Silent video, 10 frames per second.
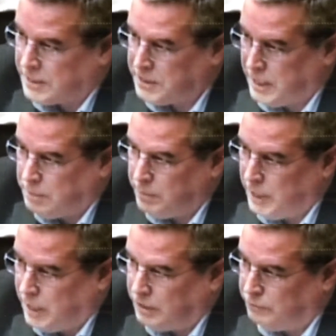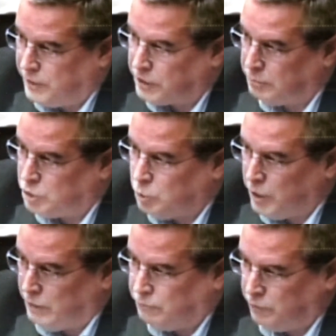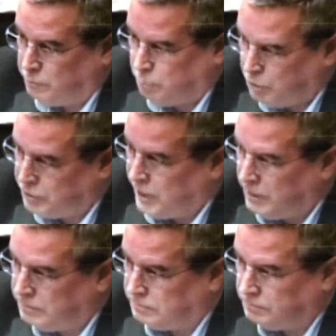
extend beyond the victim's 25th birthday?